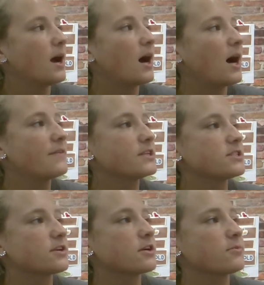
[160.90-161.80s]
On the
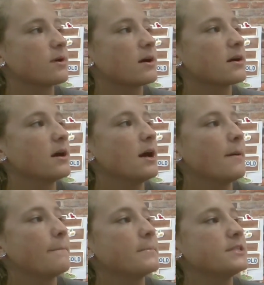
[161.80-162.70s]
circle rug,
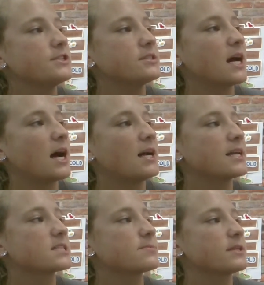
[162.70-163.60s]
Mr. Todd
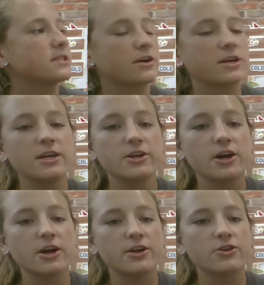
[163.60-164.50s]
explains our
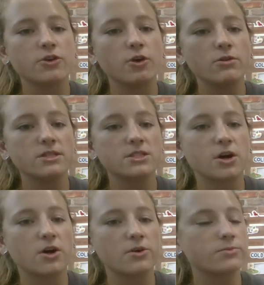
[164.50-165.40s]
kindergarten gold
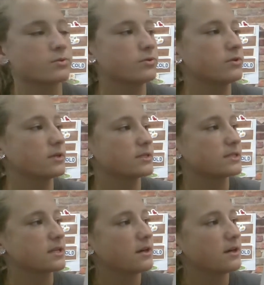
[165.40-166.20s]
star rules.